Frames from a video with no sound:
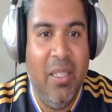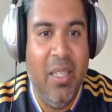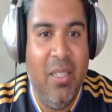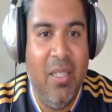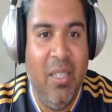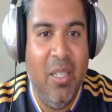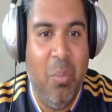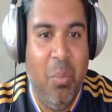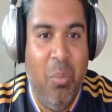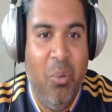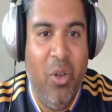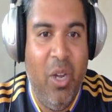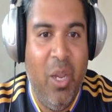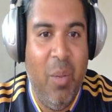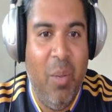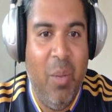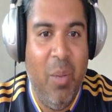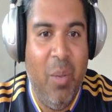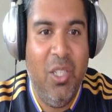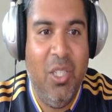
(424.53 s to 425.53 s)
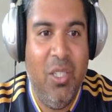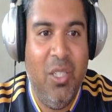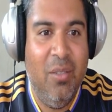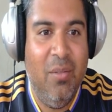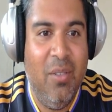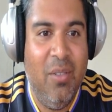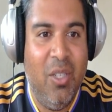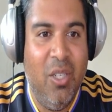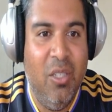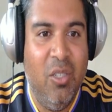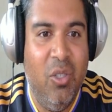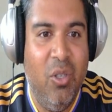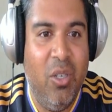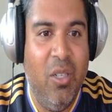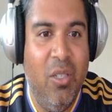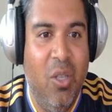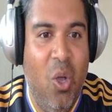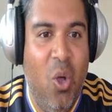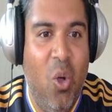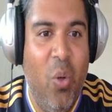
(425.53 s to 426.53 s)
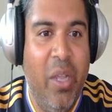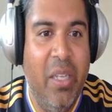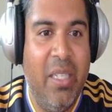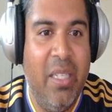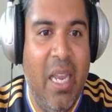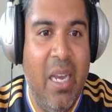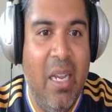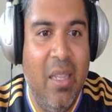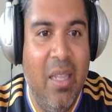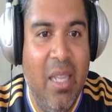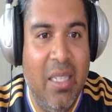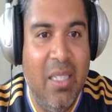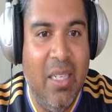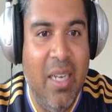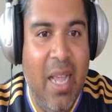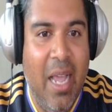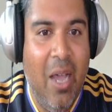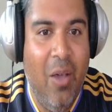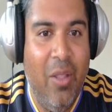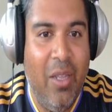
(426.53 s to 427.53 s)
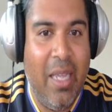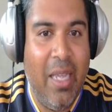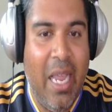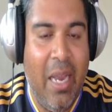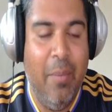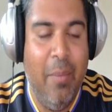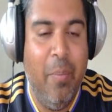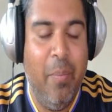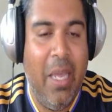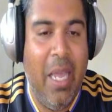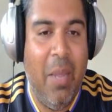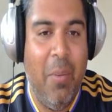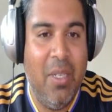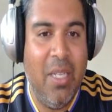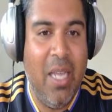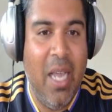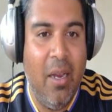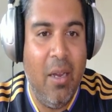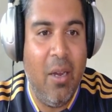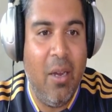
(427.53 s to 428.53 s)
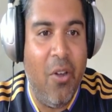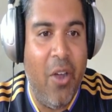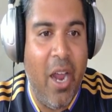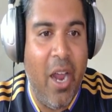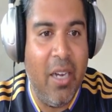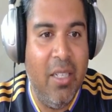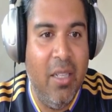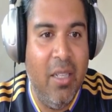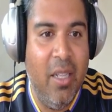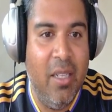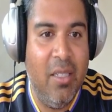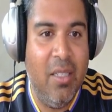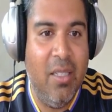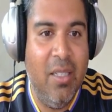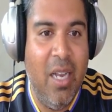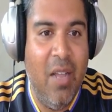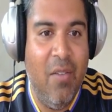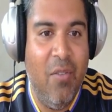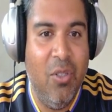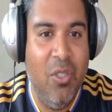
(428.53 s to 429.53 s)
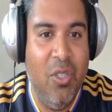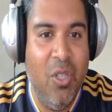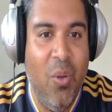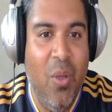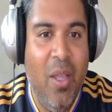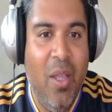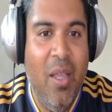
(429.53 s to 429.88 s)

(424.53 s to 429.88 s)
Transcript: This is pretty much, constructors are always getting this now. The game is kind of cracked in this level. So